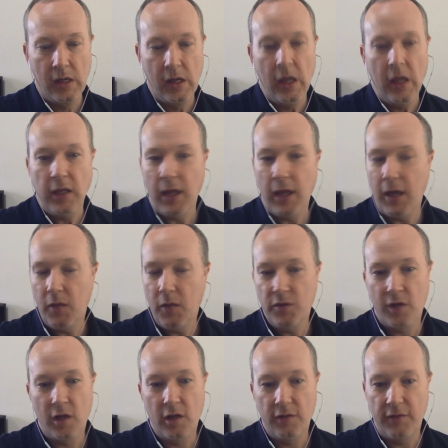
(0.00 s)
Yeah, it was
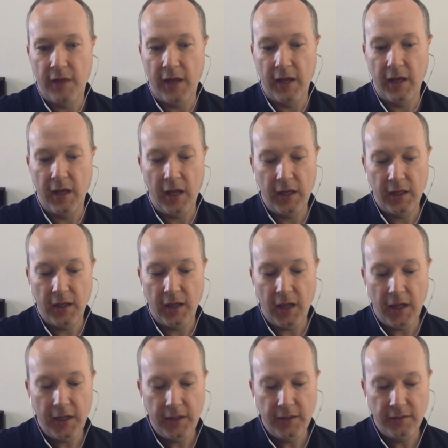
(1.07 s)
all of that.
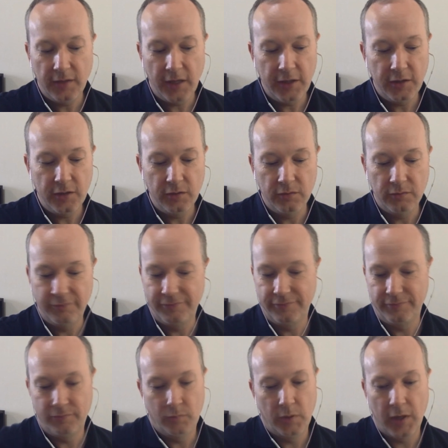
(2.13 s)
I knew
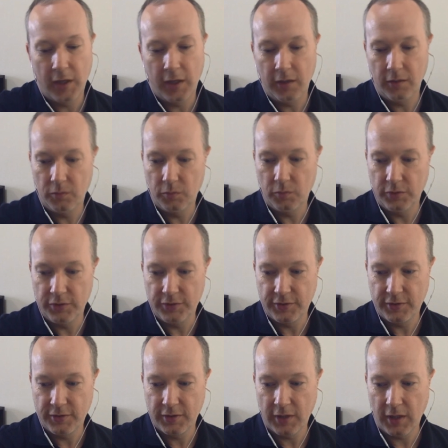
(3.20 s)
when
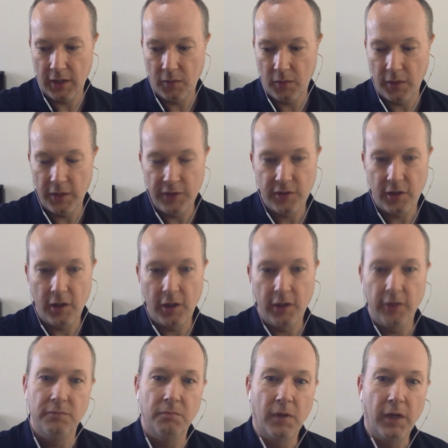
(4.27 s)
I
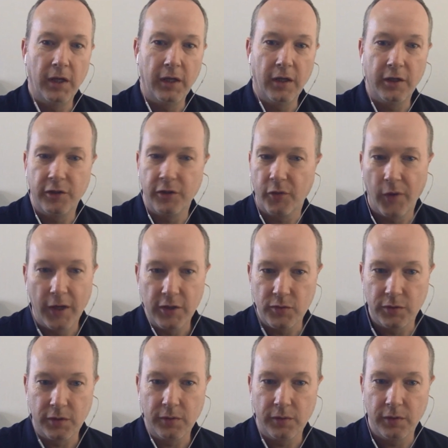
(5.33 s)
started my
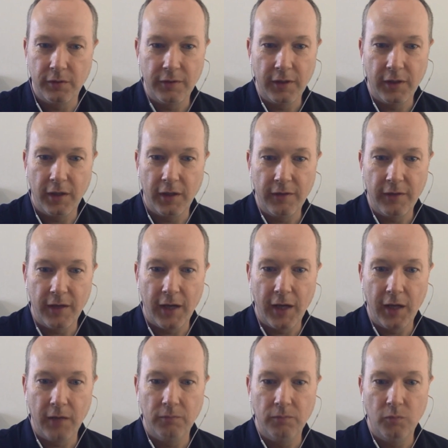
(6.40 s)
undergraduate career that
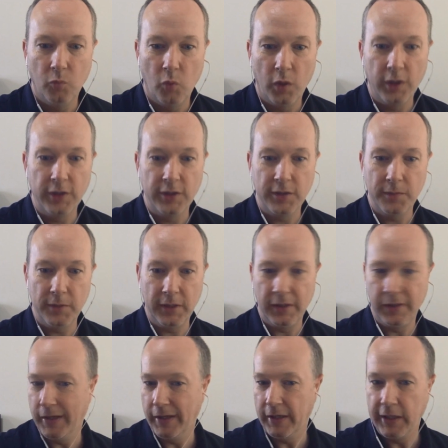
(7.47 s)
I wanted to
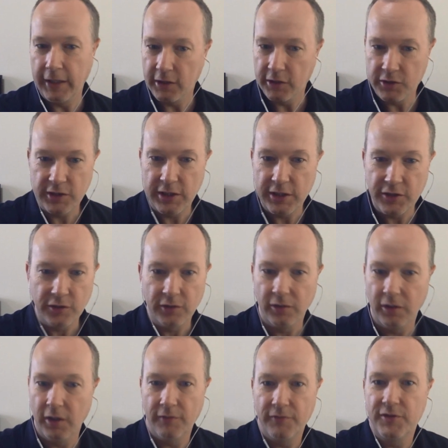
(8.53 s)
be an English teacher
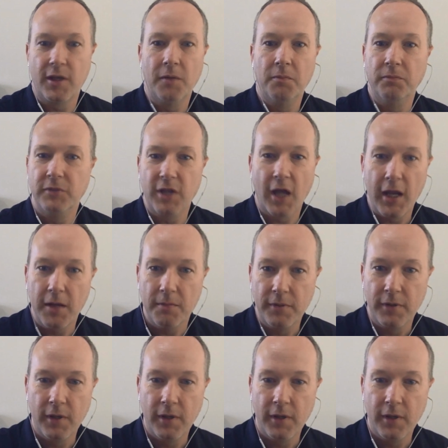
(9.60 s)
of some type.